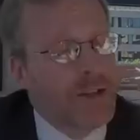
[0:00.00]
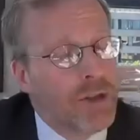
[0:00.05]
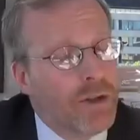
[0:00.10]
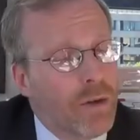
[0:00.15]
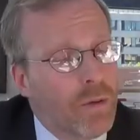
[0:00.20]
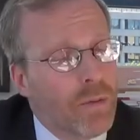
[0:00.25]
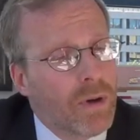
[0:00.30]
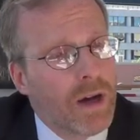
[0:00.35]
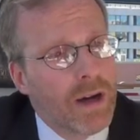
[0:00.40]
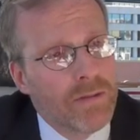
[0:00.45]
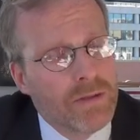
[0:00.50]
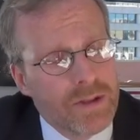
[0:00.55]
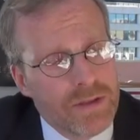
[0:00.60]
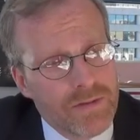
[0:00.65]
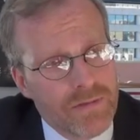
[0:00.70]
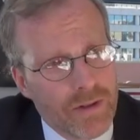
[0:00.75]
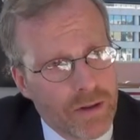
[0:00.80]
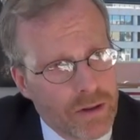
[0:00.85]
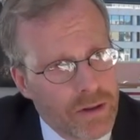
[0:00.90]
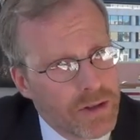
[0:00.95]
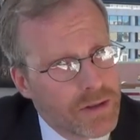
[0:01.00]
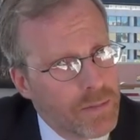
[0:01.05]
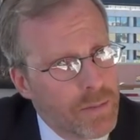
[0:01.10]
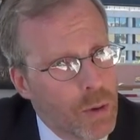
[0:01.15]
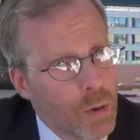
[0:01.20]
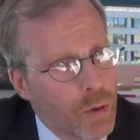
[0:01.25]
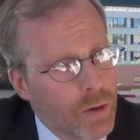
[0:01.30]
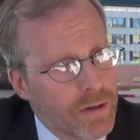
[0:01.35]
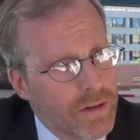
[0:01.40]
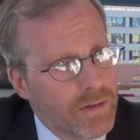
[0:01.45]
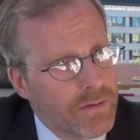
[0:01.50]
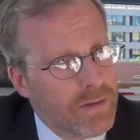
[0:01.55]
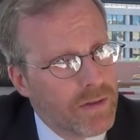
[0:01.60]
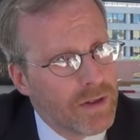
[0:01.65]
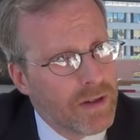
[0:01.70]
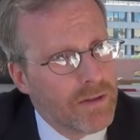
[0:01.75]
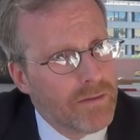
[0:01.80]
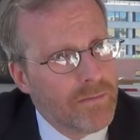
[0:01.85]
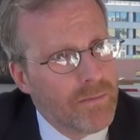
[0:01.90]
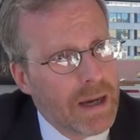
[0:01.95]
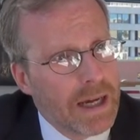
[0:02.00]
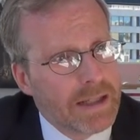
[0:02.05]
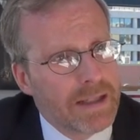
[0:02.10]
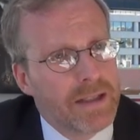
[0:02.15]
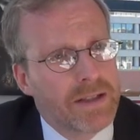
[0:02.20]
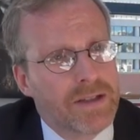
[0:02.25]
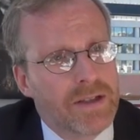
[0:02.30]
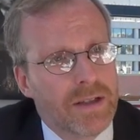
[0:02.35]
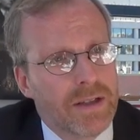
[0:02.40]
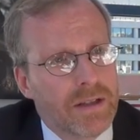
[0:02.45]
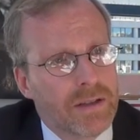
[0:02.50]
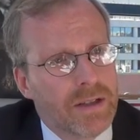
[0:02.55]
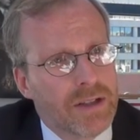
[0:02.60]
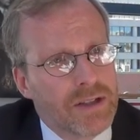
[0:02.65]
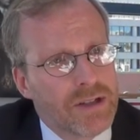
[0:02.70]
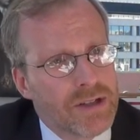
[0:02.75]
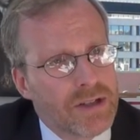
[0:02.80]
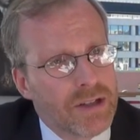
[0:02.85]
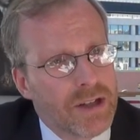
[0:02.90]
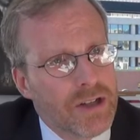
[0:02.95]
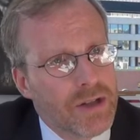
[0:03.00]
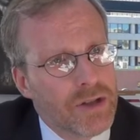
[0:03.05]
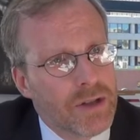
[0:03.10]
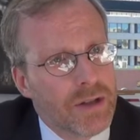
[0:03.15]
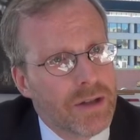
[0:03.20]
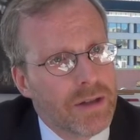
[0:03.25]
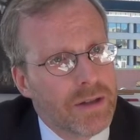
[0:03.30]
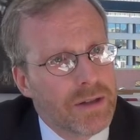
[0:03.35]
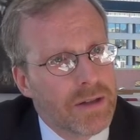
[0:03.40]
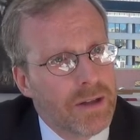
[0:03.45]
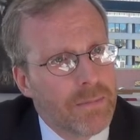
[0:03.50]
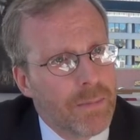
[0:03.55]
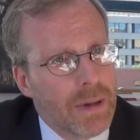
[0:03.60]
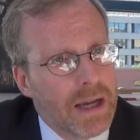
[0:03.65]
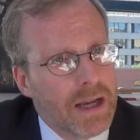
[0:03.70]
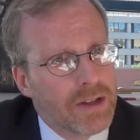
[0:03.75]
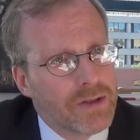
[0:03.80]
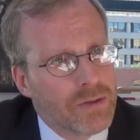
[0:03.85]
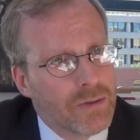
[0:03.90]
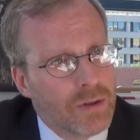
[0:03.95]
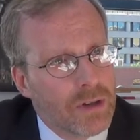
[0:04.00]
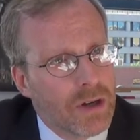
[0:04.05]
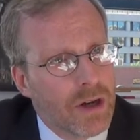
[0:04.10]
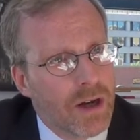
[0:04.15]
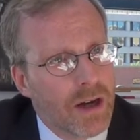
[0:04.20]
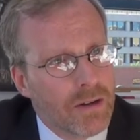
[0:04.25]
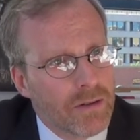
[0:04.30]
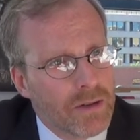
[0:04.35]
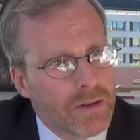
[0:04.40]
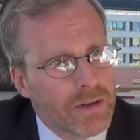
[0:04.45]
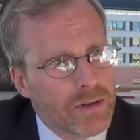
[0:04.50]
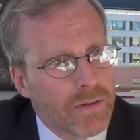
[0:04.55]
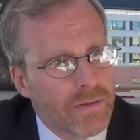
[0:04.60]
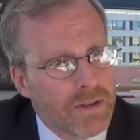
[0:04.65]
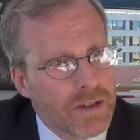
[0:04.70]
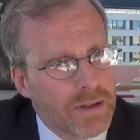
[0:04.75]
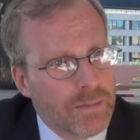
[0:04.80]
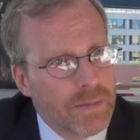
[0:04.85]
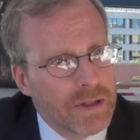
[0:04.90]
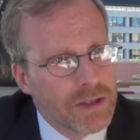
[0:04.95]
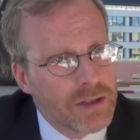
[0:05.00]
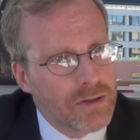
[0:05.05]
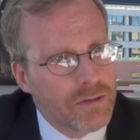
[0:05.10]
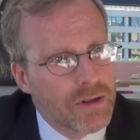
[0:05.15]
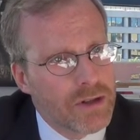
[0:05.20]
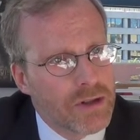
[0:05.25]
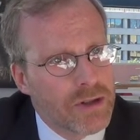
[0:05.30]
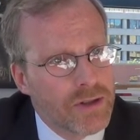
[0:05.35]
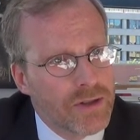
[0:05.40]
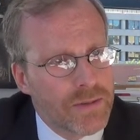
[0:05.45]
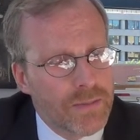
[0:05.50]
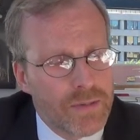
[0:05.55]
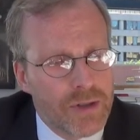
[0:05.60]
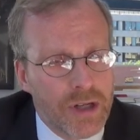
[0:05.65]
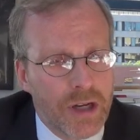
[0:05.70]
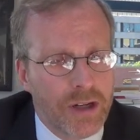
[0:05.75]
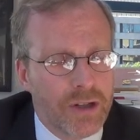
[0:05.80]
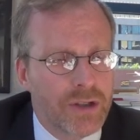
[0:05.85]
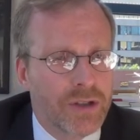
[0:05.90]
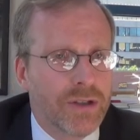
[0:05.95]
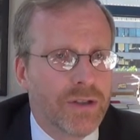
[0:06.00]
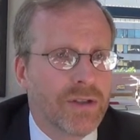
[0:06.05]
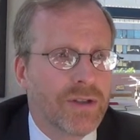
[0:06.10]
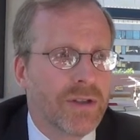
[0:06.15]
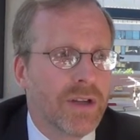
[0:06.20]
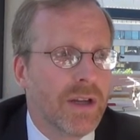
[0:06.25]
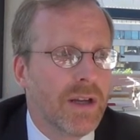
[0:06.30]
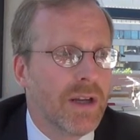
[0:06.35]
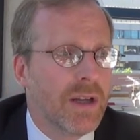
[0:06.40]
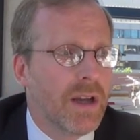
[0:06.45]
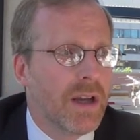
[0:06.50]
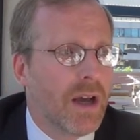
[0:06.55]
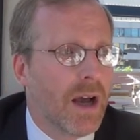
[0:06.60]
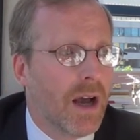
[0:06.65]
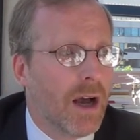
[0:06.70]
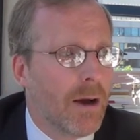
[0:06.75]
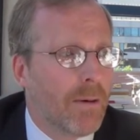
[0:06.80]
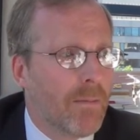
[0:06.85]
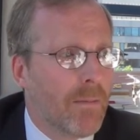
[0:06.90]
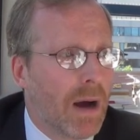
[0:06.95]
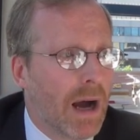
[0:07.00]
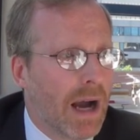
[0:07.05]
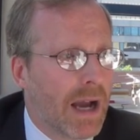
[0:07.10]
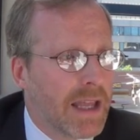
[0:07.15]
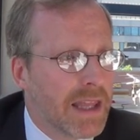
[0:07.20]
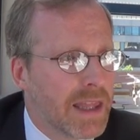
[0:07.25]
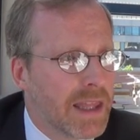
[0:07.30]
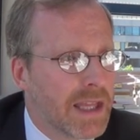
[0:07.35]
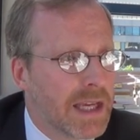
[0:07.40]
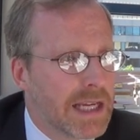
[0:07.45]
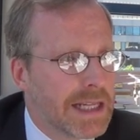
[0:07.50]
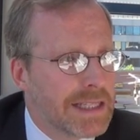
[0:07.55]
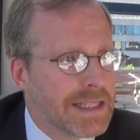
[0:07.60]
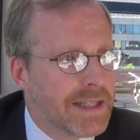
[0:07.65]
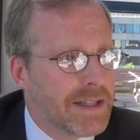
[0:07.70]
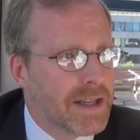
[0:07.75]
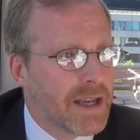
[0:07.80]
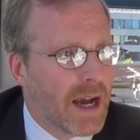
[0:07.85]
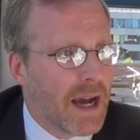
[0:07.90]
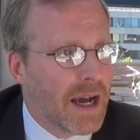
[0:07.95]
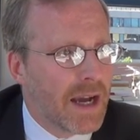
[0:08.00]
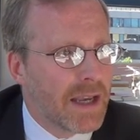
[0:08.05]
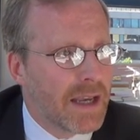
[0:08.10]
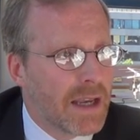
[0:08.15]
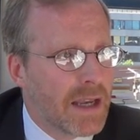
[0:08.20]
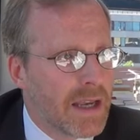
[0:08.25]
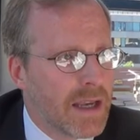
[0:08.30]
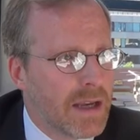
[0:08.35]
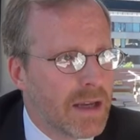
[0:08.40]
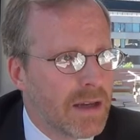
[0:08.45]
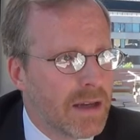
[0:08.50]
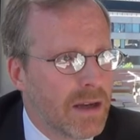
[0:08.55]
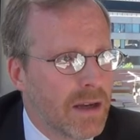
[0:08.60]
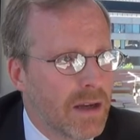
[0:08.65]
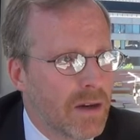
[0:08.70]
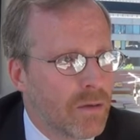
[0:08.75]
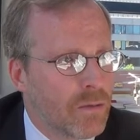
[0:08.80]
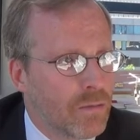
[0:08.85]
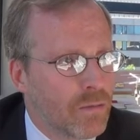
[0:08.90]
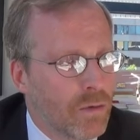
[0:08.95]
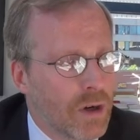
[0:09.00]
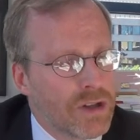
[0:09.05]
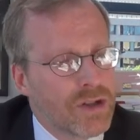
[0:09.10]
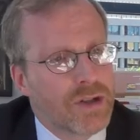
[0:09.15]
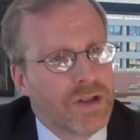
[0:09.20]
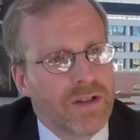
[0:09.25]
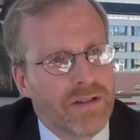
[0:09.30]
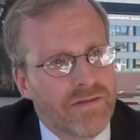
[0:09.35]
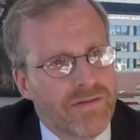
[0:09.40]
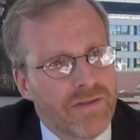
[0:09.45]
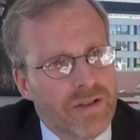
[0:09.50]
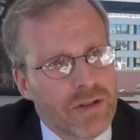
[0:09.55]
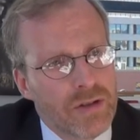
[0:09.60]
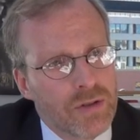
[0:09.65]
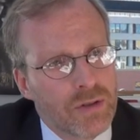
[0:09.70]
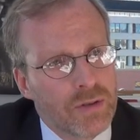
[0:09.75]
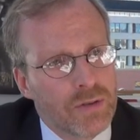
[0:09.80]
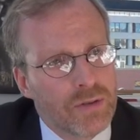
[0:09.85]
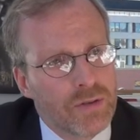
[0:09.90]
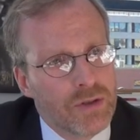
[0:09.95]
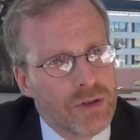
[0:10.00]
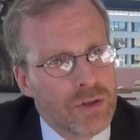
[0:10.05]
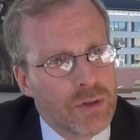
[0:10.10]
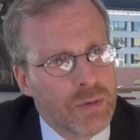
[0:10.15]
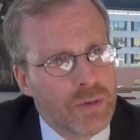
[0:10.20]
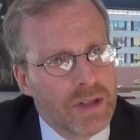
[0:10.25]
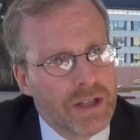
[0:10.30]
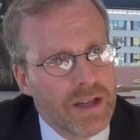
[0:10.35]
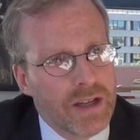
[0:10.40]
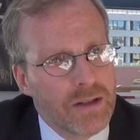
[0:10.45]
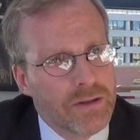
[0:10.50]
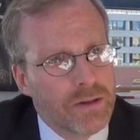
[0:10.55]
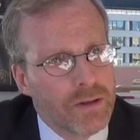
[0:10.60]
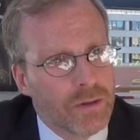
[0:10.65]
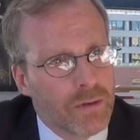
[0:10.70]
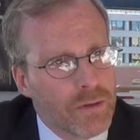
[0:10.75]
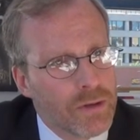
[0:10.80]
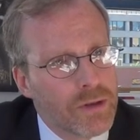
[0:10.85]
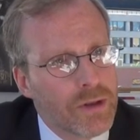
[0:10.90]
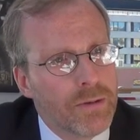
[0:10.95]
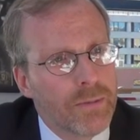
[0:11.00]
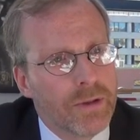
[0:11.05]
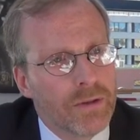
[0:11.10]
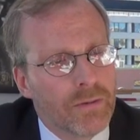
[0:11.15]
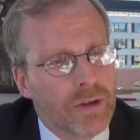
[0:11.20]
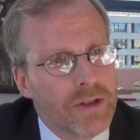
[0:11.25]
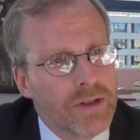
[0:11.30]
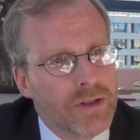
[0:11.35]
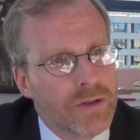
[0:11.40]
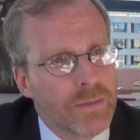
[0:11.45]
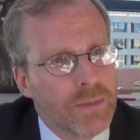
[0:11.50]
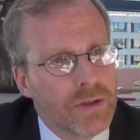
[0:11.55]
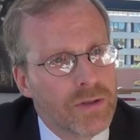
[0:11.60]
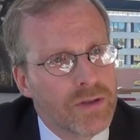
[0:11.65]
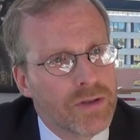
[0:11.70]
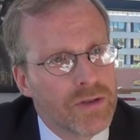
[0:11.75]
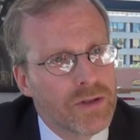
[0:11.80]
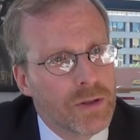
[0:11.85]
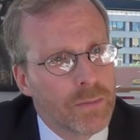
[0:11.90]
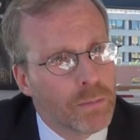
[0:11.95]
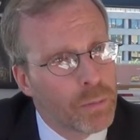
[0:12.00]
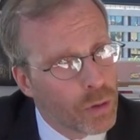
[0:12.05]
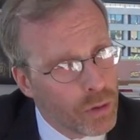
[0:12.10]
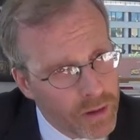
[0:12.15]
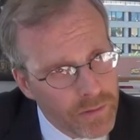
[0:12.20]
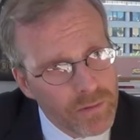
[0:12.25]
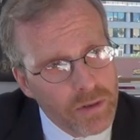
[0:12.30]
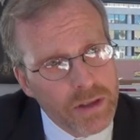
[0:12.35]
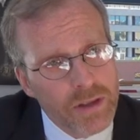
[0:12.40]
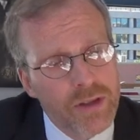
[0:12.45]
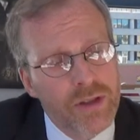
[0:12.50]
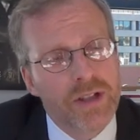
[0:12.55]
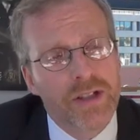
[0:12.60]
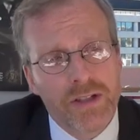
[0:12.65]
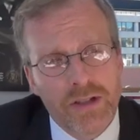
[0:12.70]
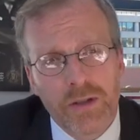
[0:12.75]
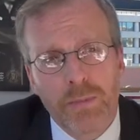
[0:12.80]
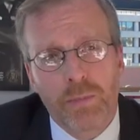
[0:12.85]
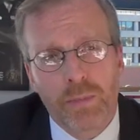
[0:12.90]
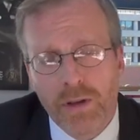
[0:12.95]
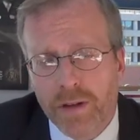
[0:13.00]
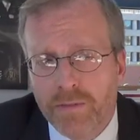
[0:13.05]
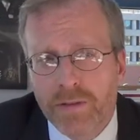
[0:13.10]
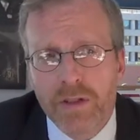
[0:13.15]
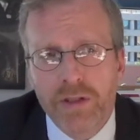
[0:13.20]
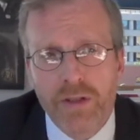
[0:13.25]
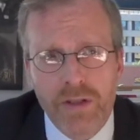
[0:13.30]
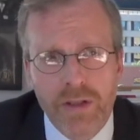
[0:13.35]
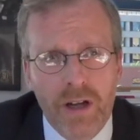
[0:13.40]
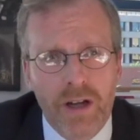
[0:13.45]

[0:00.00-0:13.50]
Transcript: do. I was very supportive of Magnitsky legislation that passed through the Congress over the administration's objections. I think denying Russian officials who engage in gross human rights abuses the privilege, and it's a privilege,